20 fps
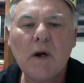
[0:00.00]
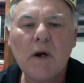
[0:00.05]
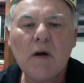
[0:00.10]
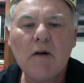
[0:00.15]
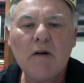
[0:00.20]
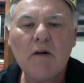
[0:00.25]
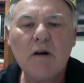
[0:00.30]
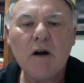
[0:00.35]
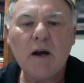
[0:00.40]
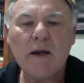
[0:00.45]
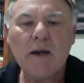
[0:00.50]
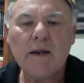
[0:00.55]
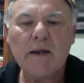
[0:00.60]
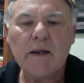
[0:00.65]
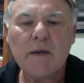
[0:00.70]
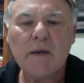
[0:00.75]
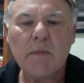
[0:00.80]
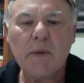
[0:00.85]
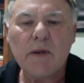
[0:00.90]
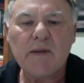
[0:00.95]
Right, it
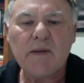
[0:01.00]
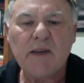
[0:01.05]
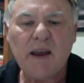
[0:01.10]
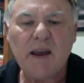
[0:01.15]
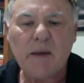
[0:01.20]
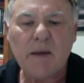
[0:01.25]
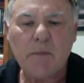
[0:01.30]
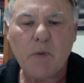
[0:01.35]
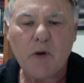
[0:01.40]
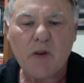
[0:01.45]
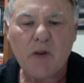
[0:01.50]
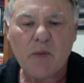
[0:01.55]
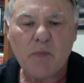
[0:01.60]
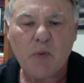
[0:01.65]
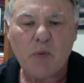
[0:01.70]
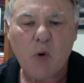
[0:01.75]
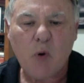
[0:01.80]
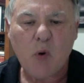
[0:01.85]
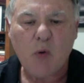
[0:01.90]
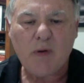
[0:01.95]
can be attacked by the
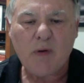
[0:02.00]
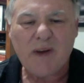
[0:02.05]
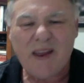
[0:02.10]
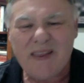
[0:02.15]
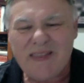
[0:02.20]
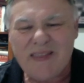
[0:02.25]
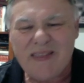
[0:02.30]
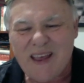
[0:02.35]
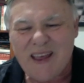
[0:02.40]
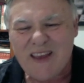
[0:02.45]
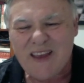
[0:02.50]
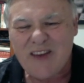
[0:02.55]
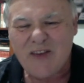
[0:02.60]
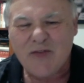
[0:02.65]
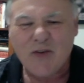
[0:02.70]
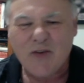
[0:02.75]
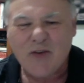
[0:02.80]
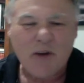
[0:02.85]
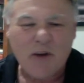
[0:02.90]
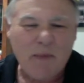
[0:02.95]
pawn, and then you've
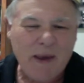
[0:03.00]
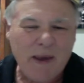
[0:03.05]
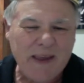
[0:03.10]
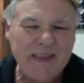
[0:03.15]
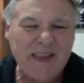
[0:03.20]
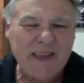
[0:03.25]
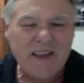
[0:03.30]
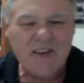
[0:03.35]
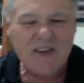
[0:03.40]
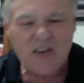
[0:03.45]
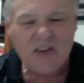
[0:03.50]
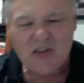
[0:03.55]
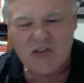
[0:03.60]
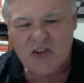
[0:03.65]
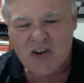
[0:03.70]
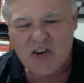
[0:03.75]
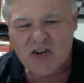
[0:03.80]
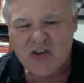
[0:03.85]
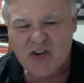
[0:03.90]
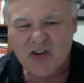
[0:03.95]
got to make that
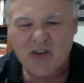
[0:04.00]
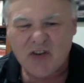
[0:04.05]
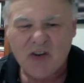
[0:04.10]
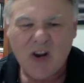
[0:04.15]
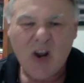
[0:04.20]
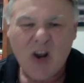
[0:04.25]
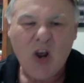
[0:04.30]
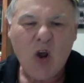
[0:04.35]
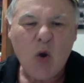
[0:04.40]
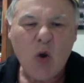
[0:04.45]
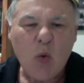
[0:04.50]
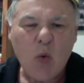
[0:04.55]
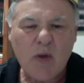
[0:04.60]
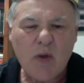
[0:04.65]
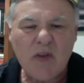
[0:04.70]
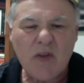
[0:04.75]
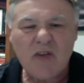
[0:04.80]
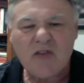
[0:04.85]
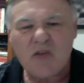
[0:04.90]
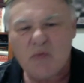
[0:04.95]
decision
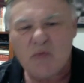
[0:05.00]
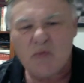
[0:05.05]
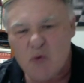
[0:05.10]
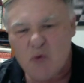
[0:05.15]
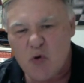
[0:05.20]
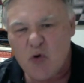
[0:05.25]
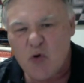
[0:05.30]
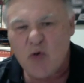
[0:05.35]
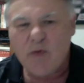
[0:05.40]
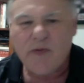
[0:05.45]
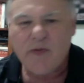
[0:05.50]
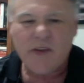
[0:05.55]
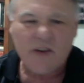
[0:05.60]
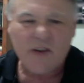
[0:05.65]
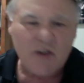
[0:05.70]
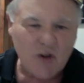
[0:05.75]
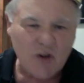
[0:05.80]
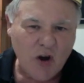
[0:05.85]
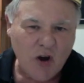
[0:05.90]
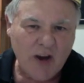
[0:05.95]
whether to move the
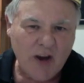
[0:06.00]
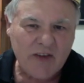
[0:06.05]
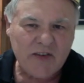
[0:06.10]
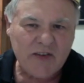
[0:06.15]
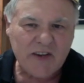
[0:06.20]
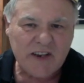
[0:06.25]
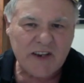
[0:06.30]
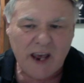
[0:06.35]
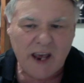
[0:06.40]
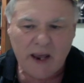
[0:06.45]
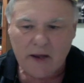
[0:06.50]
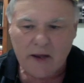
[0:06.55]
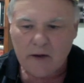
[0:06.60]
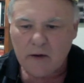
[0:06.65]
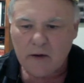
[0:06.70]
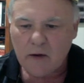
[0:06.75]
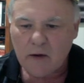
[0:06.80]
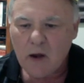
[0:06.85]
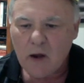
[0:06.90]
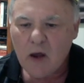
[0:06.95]
knight again.
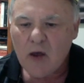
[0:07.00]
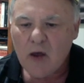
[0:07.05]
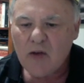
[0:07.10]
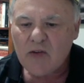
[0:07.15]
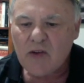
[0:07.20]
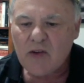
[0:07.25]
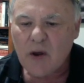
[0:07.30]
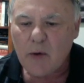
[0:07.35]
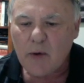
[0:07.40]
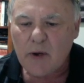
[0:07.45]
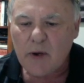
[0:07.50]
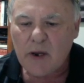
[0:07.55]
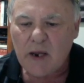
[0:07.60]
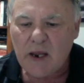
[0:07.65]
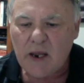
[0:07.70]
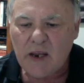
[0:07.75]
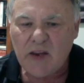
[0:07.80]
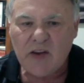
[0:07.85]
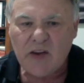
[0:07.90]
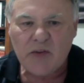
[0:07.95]
So
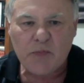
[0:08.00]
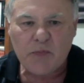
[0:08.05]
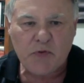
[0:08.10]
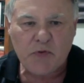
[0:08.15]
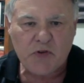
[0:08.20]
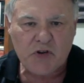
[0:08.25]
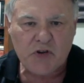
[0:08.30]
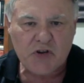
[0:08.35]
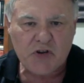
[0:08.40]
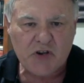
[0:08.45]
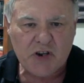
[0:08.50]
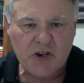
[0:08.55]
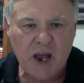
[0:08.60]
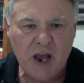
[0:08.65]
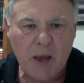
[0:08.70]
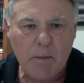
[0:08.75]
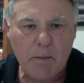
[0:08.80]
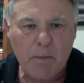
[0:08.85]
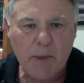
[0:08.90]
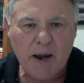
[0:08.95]
in this position,
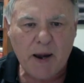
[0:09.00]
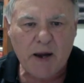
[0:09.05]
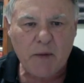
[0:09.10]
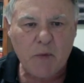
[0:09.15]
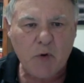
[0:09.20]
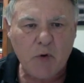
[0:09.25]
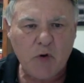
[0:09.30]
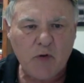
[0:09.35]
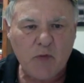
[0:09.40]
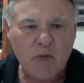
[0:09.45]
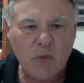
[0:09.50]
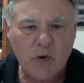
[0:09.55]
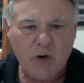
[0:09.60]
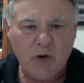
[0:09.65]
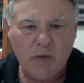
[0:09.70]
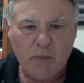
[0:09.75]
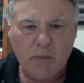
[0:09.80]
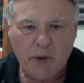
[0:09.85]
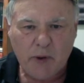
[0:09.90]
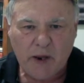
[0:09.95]
a better move would
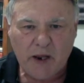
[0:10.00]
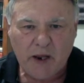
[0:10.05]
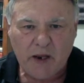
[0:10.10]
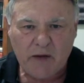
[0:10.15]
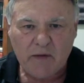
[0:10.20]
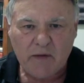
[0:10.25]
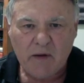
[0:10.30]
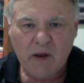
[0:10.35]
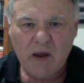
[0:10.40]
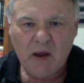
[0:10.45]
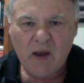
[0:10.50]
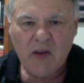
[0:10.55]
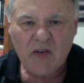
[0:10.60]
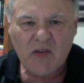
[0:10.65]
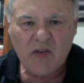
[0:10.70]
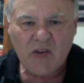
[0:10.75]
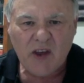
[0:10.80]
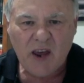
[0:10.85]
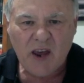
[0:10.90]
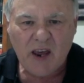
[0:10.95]
have been,
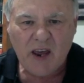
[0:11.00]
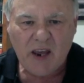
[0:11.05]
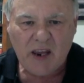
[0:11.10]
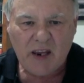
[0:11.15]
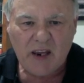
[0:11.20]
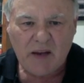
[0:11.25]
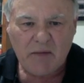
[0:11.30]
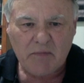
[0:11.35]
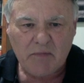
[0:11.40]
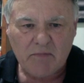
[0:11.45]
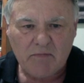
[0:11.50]
say,